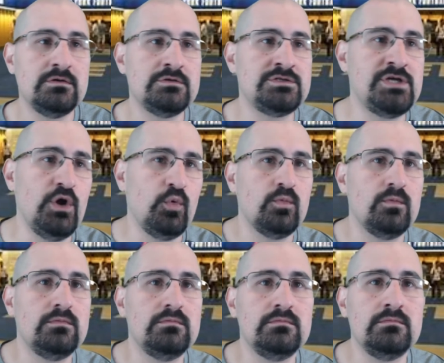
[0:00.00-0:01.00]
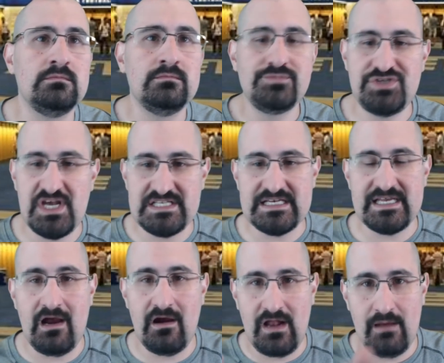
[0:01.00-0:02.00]
Two, Jason
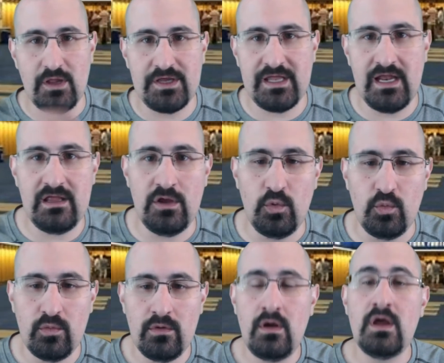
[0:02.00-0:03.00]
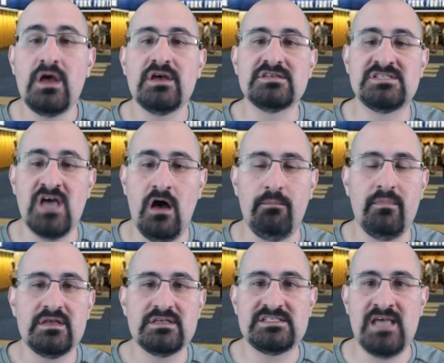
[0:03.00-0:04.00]
Garrett, I'm looking at you. Some
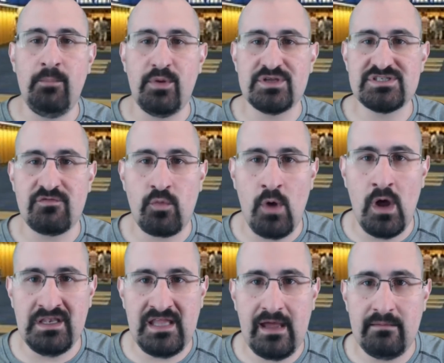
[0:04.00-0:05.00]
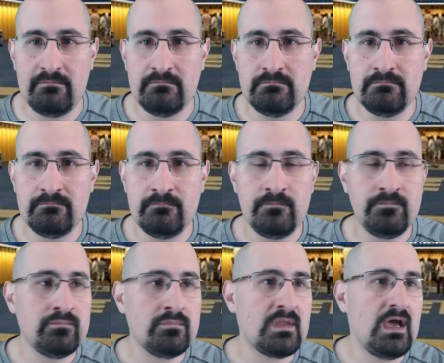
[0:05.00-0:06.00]
semblance of a run game.
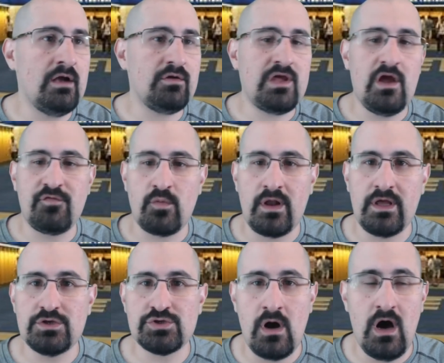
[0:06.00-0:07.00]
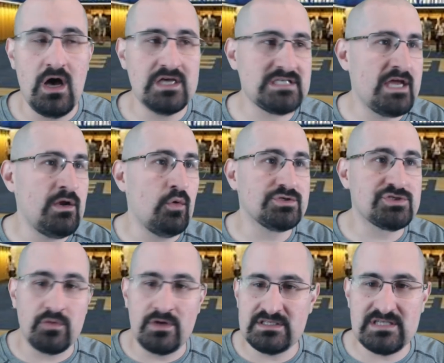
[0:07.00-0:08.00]
I don't care if you're running draws. I know a
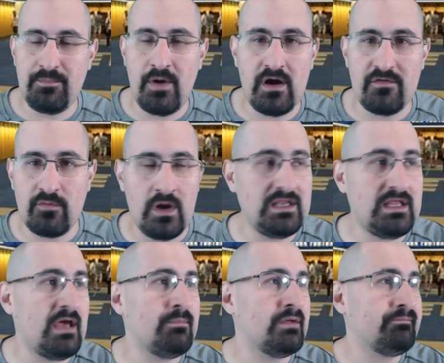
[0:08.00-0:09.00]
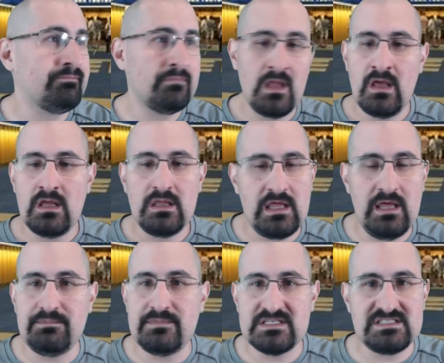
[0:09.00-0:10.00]
screen's not part of the run game, but keep
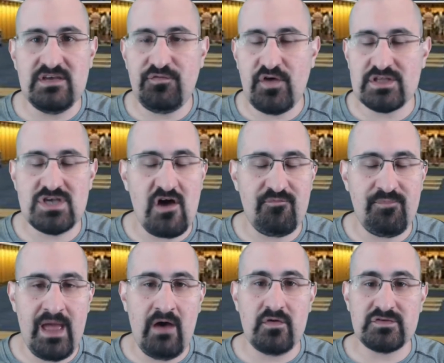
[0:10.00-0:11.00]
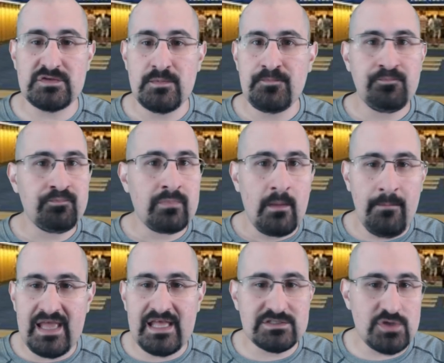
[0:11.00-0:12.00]
this defense off balance.
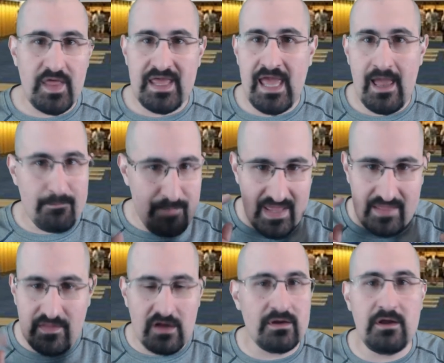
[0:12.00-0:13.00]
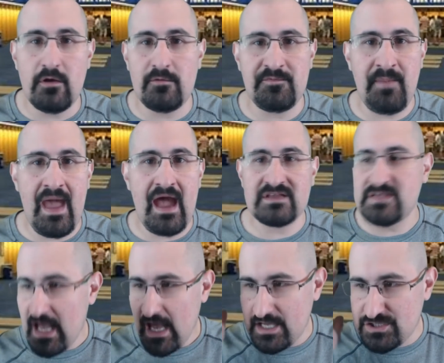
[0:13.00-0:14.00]
Make it so they can't pin their ear back
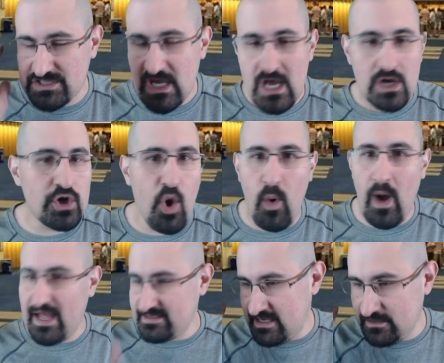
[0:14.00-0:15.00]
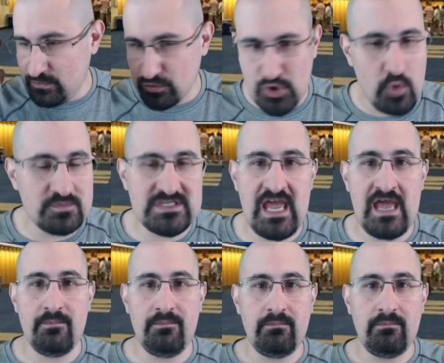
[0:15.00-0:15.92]
and just go at Daniel Jones' ham.